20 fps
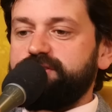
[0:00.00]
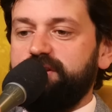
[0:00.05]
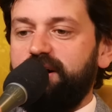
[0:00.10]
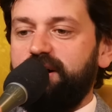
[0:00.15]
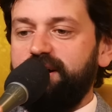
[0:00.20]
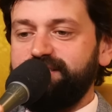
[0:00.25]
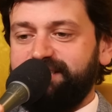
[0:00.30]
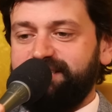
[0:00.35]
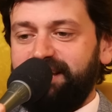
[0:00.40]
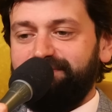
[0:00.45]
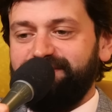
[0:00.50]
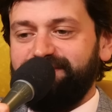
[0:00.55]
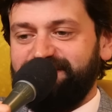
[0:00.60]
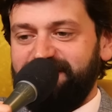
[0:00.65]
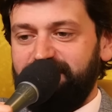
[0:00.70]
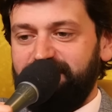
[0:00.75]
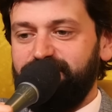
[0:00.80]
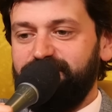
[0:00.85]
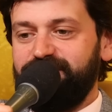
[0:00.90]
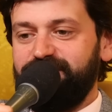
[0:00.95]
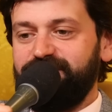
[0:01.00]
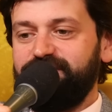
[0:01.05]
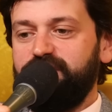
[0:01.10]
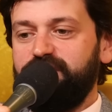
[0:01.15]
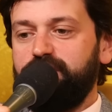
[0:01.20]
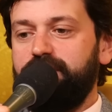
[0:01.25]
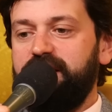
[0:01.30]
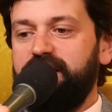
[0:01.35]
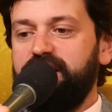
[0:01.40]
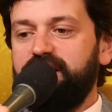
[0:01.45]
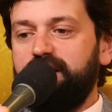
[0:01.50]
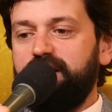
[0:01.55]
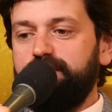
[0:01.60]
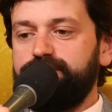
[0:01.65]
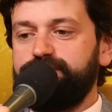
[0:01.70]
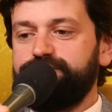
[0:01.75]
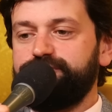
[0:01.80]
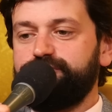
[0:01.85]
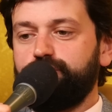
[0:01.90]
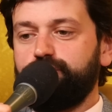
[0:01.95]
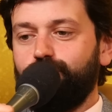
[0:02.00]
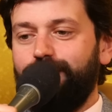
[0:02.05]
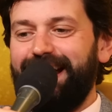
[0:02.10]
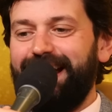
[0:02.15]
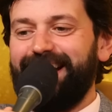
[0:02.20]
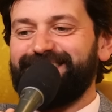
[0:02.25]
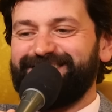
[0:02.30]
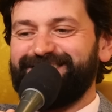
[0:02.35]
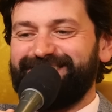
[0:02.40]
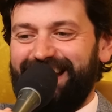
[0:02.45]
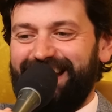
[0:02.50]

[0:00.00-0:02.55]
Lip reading: so 1977, the Iranian government cracks